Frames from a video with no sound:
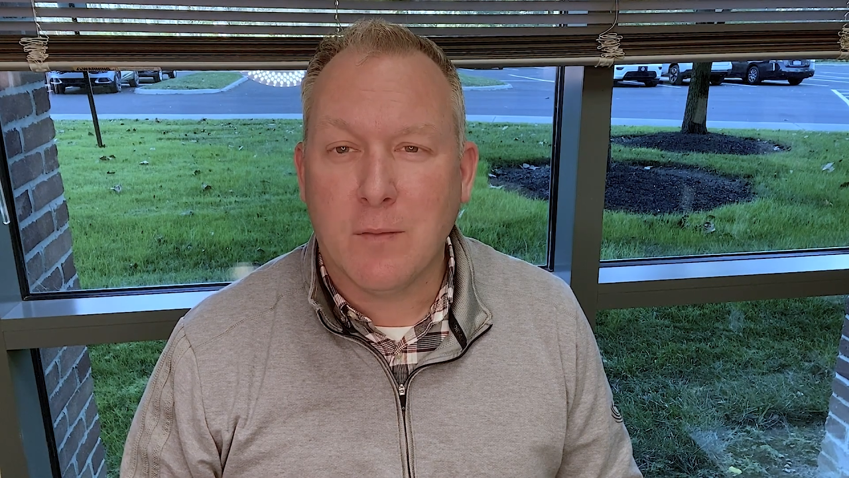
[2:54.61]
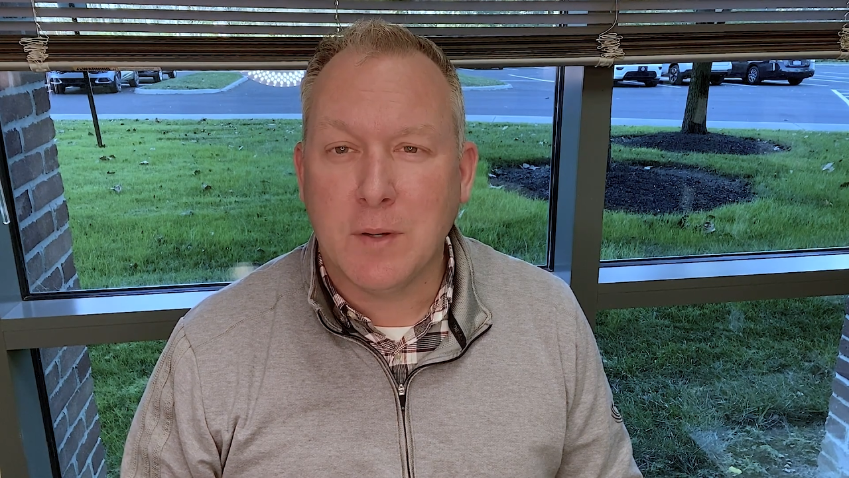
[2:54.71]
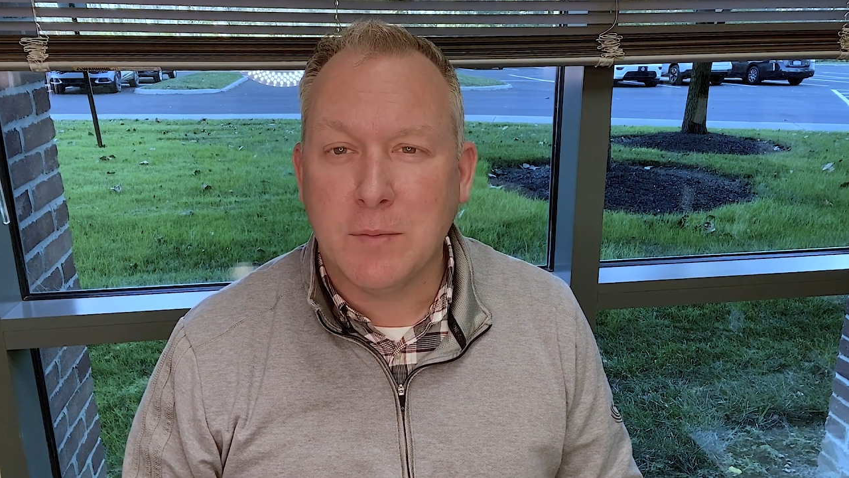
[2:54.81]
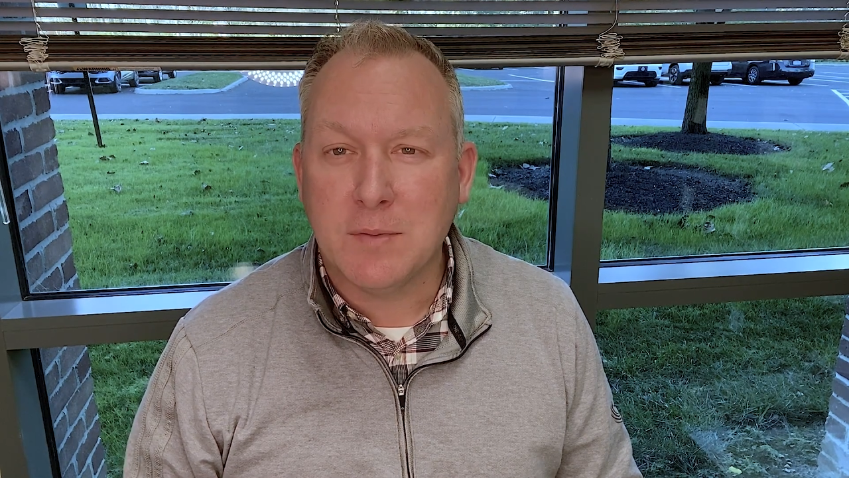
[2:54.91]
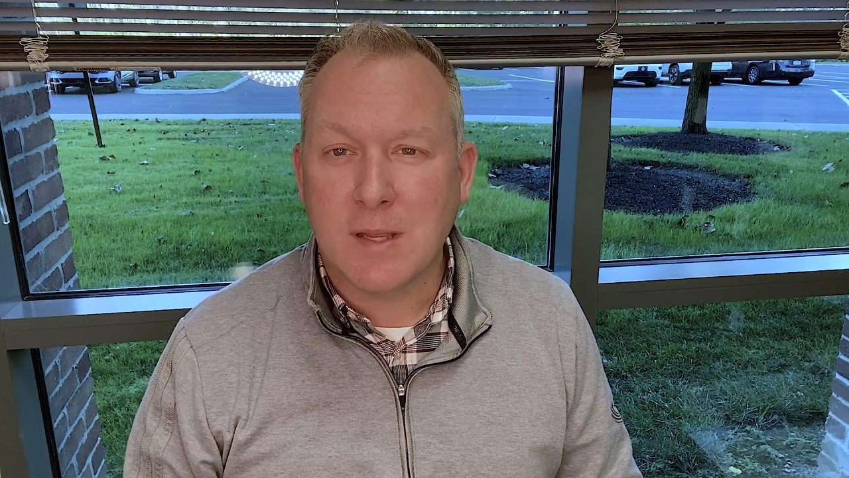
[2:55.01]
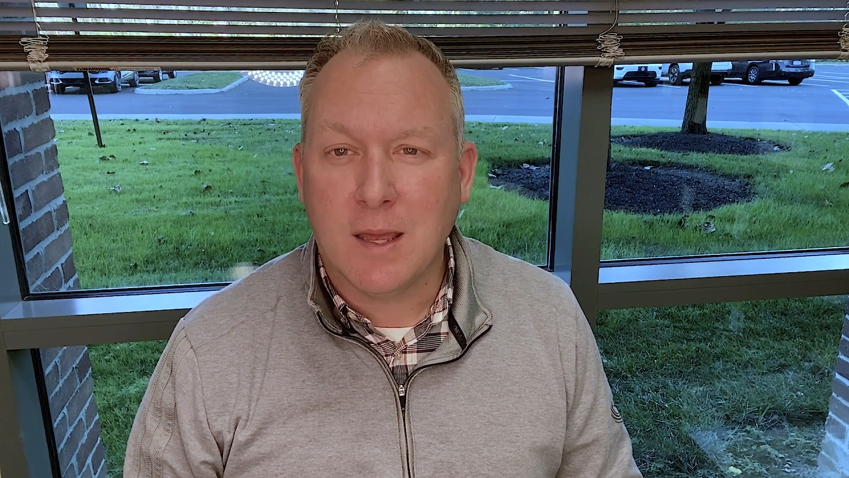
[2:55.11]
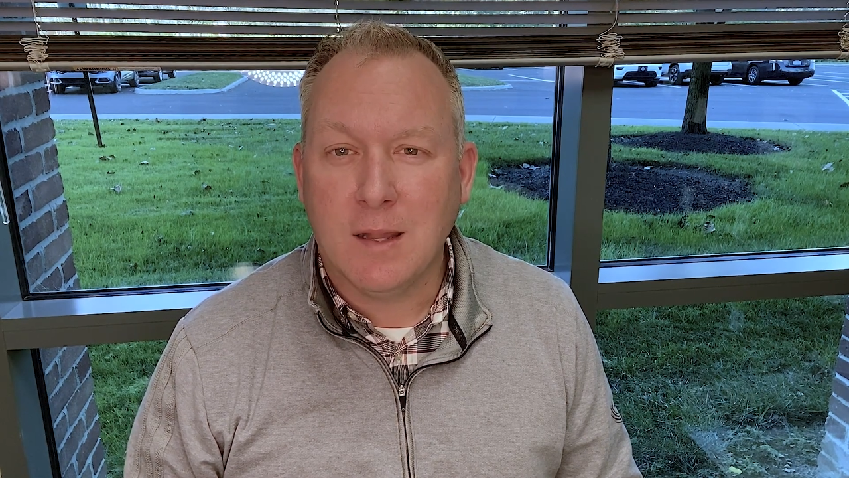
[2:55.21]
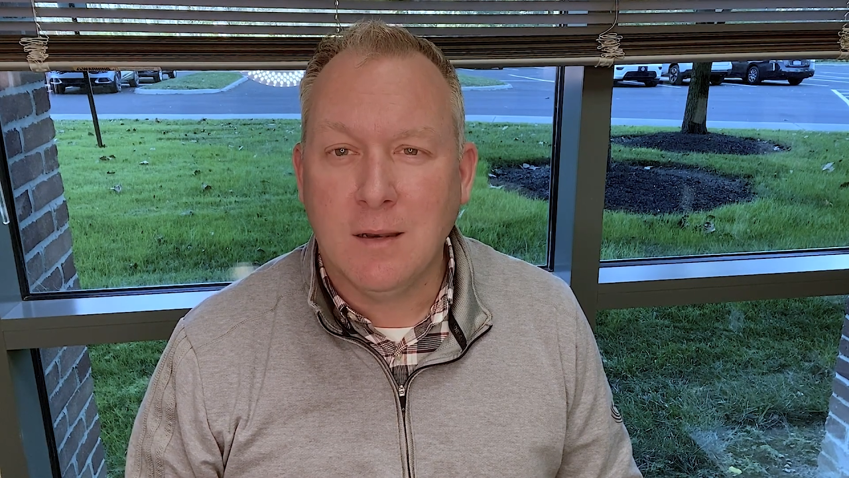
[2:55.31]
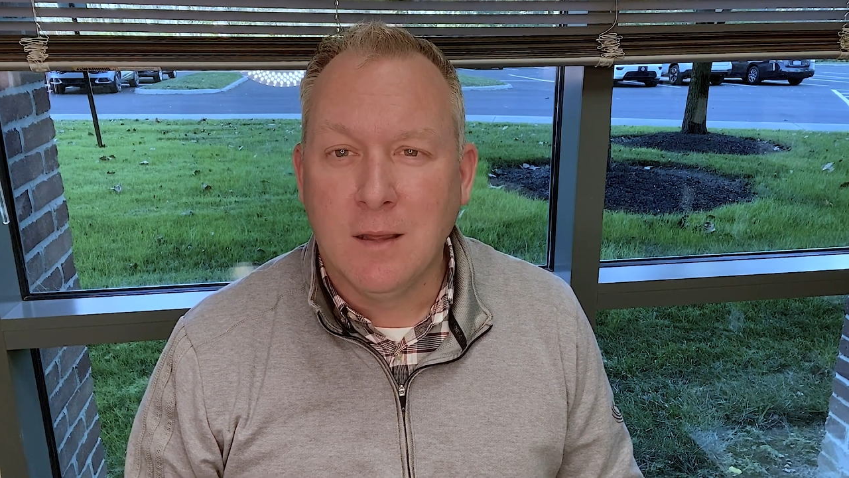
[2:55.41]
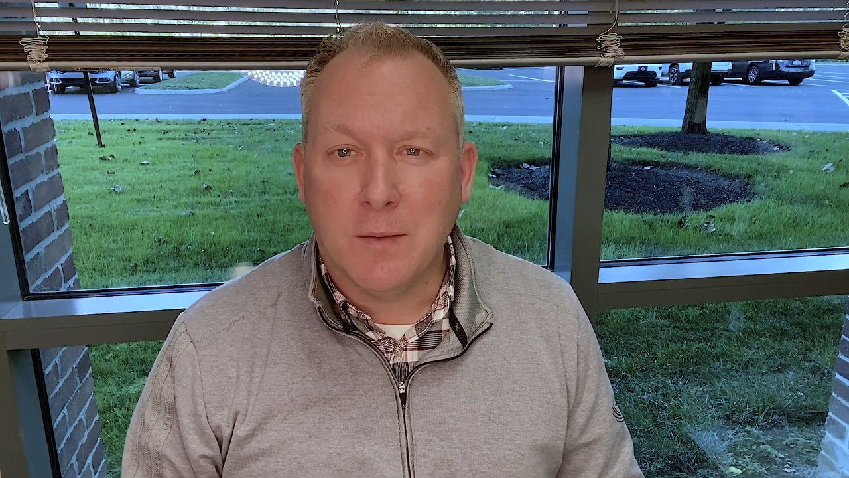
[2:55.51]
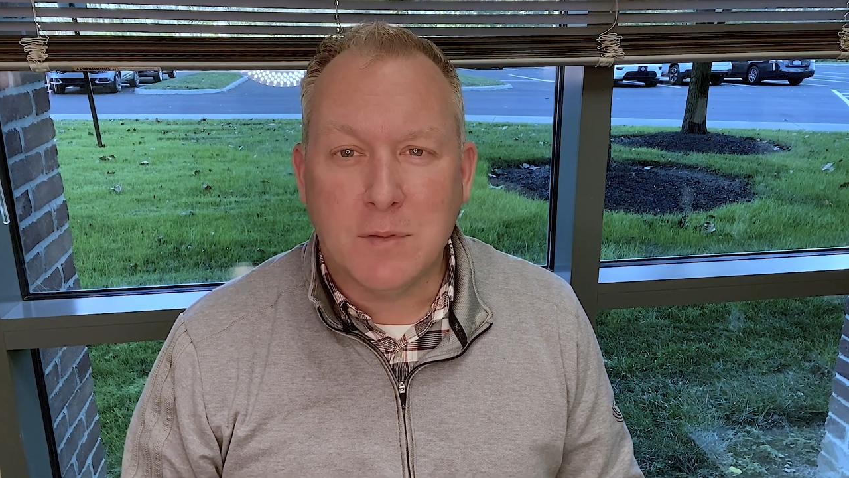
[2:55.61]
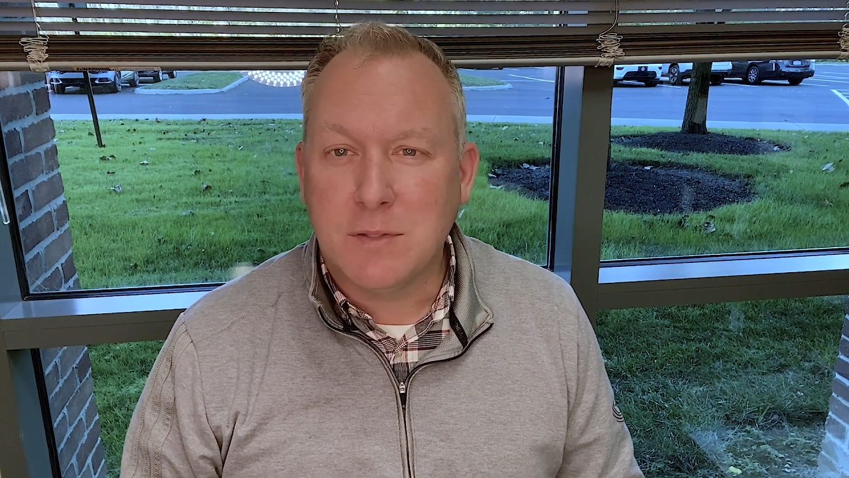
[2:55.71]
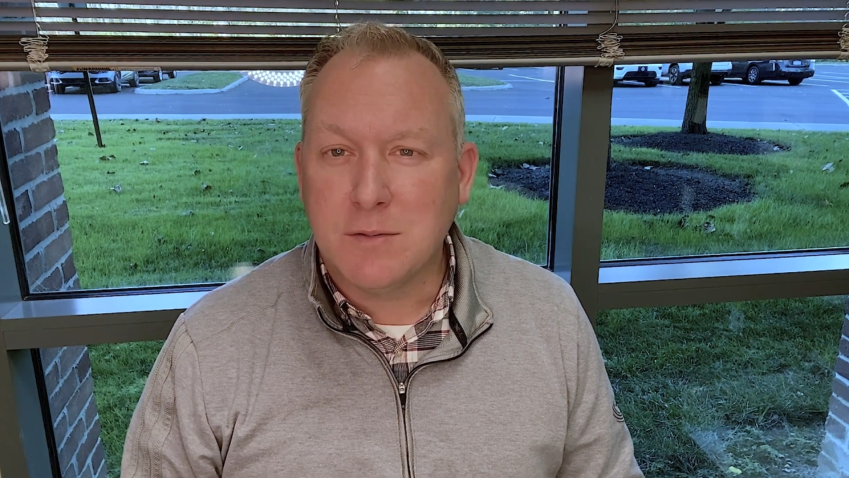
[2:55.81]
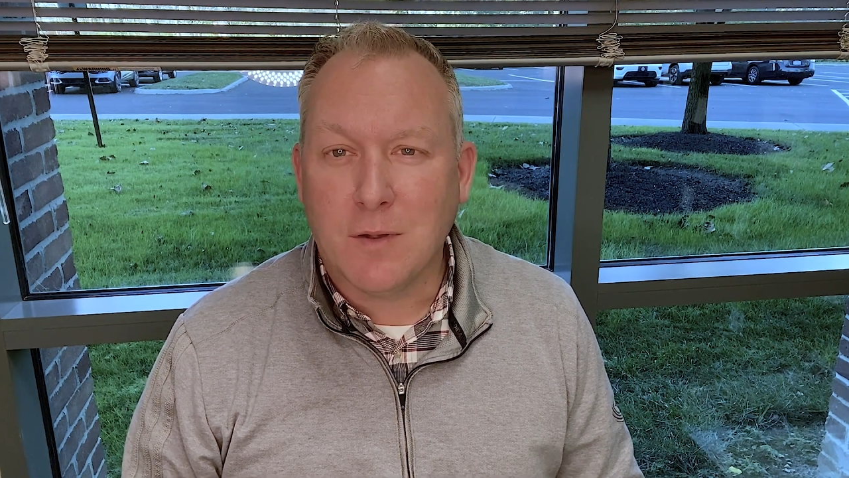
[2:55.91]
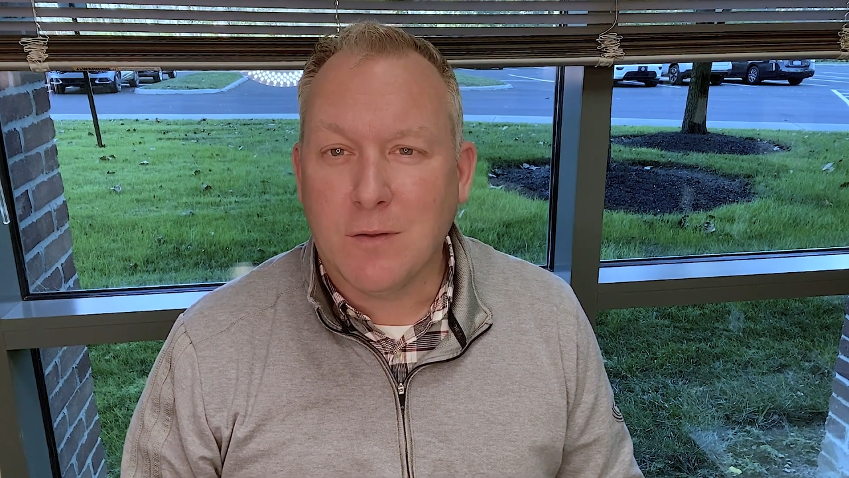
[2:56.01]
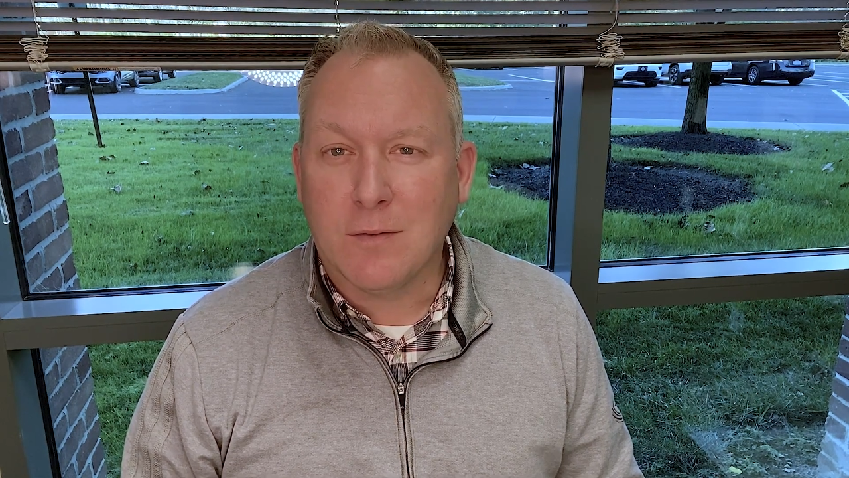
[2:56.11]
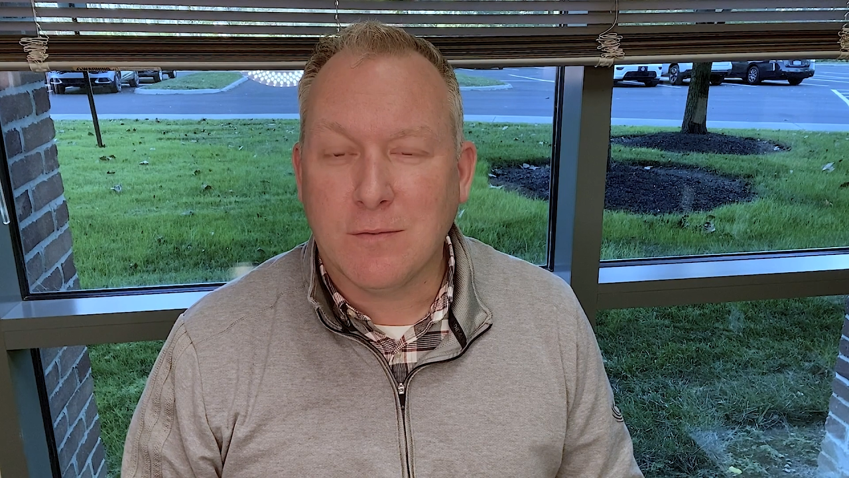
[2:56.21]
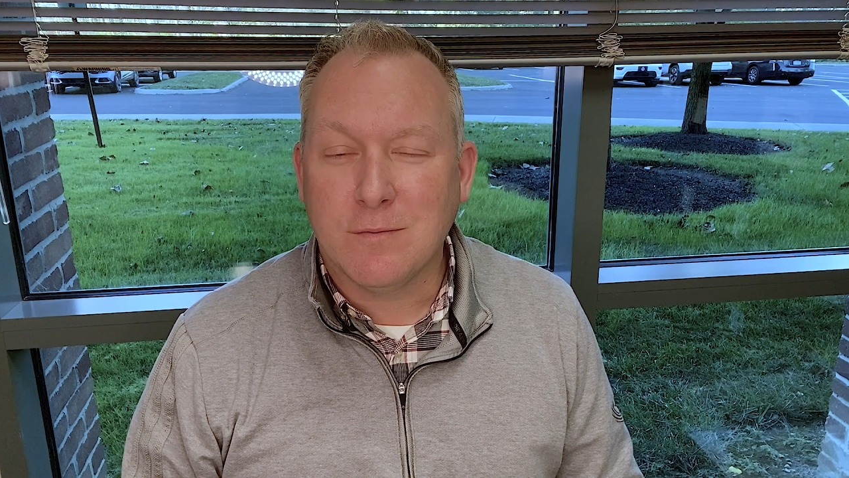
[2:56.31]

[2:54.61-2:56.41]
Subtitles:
When he was a kid, it was just all